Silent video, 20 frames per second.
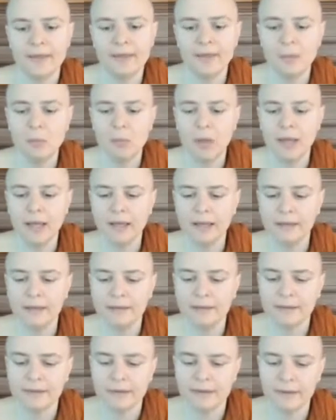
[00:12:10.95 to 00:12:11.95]
the
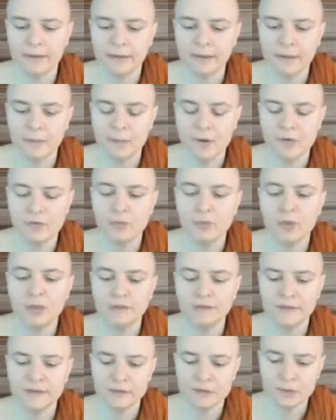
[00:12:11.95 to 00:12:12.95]
mind of
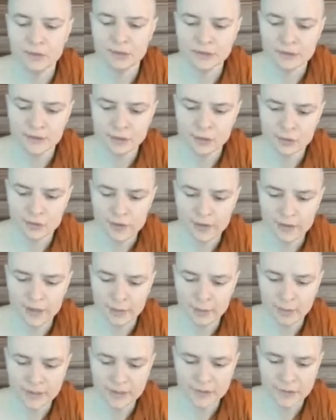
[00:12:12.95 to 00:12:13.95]
wanting to listen to the
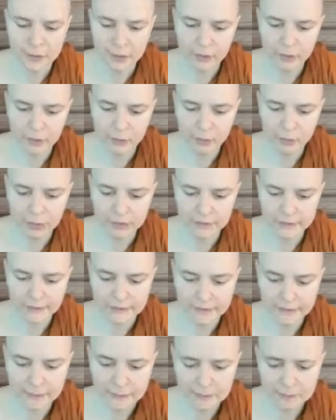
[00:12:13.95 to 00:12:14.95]
Dhamma is very
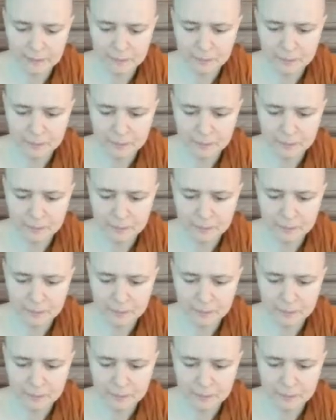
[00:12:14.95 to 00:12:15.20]
important.